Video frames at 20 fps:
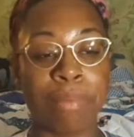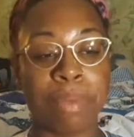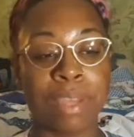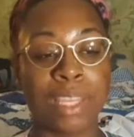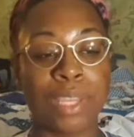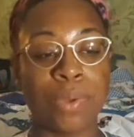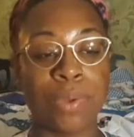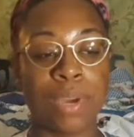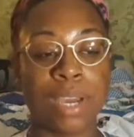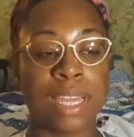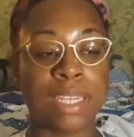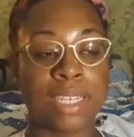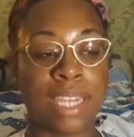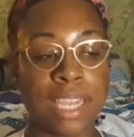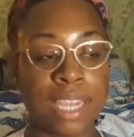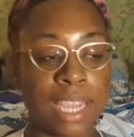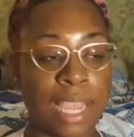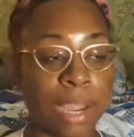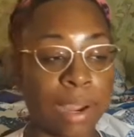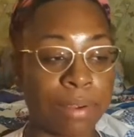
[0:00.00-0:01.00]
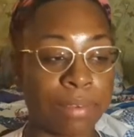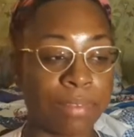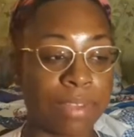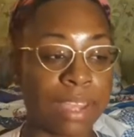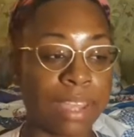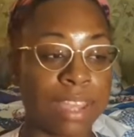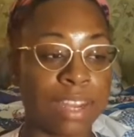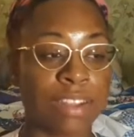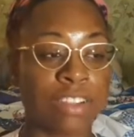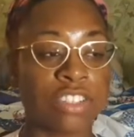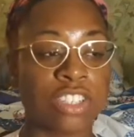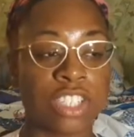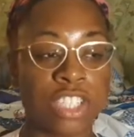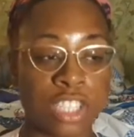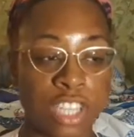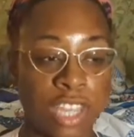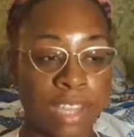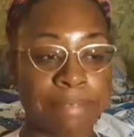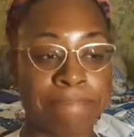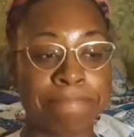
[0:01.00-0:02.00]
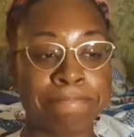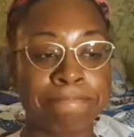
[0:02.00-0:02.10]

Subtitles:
but you gotta take care of it." And I was just like,